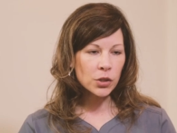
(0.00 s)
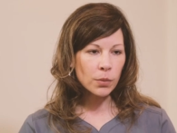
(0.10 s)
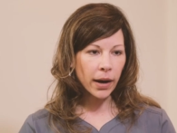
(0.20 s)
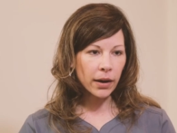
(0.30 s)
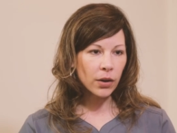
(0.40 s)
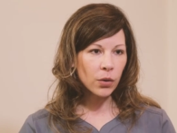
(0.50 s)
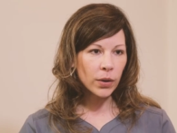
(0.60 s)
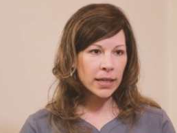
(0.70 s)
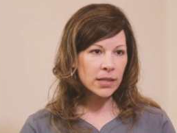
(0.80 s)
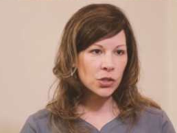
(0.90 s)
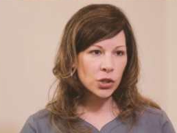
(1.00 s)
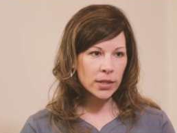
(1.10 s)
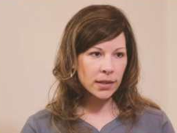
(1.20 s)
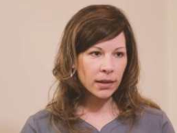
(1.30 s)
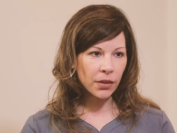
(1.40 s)
Tomorrow is
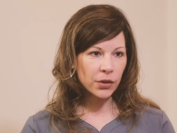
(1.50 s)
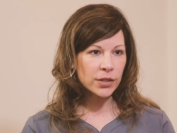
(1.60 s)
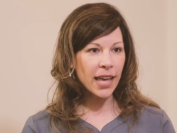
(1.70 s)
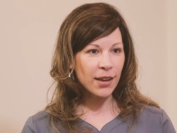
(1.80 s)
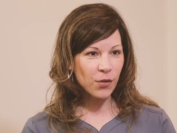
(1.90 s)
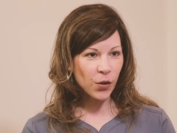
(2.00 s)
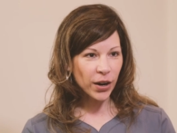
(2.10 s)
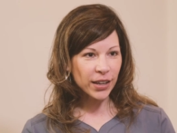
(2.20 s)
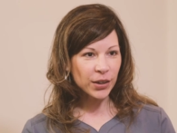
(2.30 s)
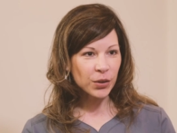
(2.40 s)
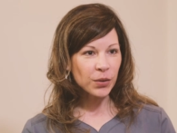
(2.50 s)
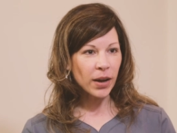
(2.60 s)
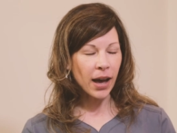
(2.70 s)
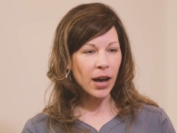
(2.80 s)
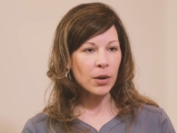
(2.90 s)
just another day for
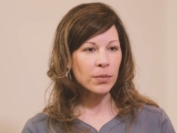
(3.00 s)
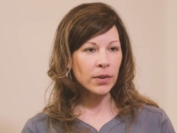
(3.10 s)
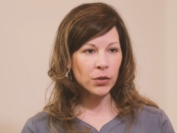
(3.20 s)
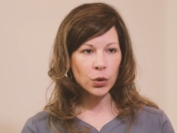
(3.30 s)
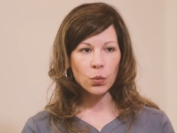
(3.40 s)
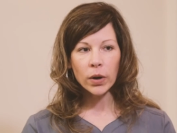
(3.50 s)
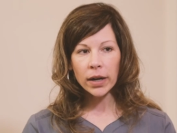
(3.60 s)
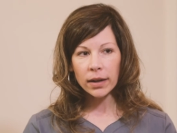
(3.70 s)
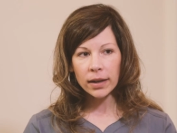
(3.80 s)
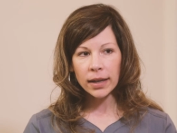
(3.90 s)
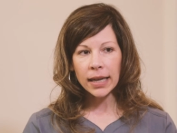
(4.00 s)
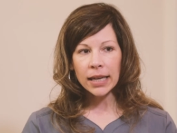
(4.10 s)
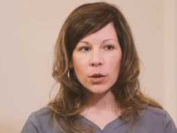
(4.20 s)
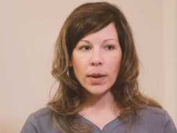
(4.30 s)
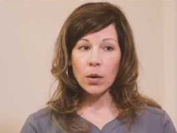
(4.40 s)
you. If you work,
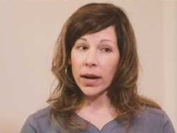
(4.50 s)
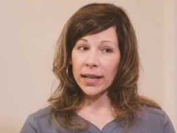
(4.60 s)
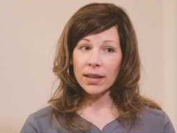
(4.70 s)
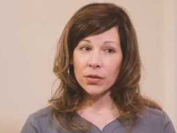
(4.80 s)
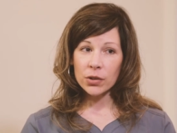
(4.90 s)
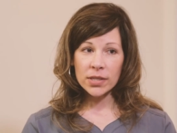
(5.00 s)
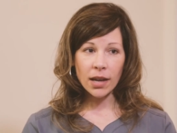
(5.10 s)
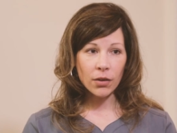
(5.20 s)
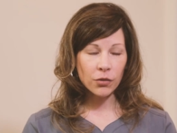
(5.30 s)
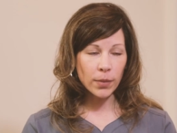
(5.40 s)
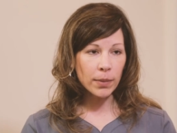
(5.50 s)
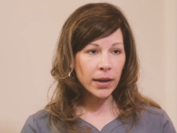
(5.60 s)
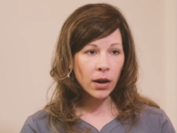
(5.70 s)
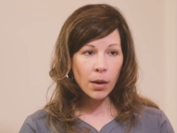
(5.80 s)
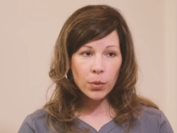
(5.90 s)
you may want to give yourself
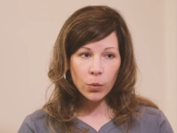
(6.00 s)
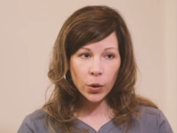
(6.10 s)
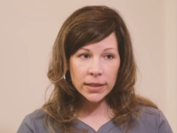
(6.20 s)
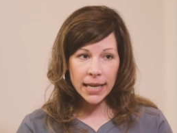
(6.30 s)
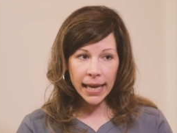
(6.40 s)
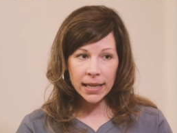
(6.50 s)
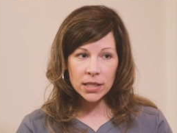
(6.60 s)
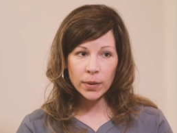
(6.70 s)
maybe a couple more days